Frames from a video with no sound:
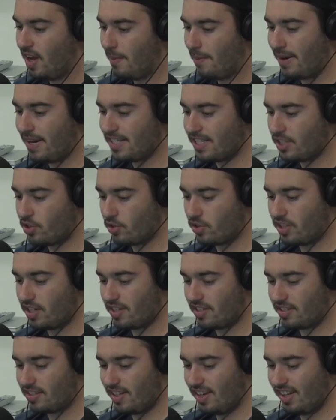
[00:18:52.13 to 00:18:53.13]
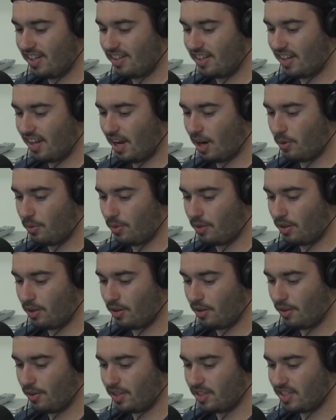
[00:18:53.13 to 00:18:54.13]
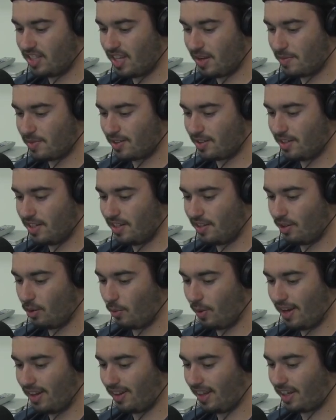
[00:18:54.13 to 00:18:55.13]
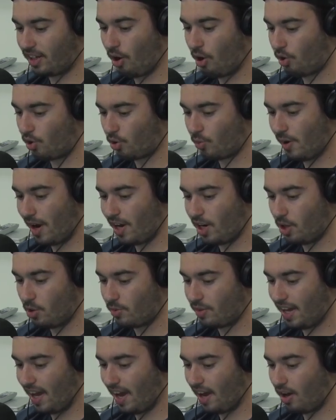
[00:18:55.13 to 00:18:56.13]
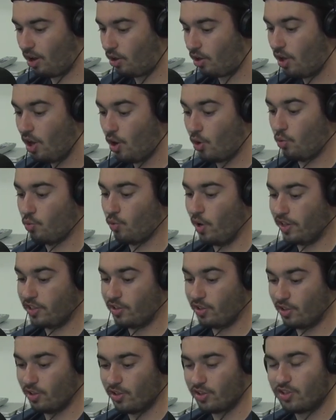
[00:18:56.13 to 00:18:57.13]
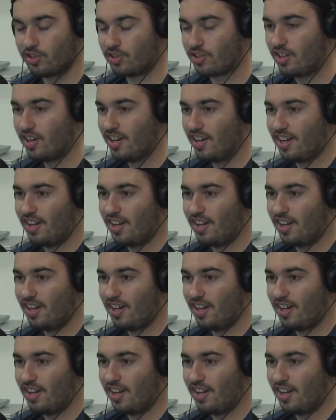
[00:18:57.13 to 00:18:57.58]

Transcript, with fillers: But it's interesting seeing how the teams leading the way, like Colorado, Cal, Rutgers,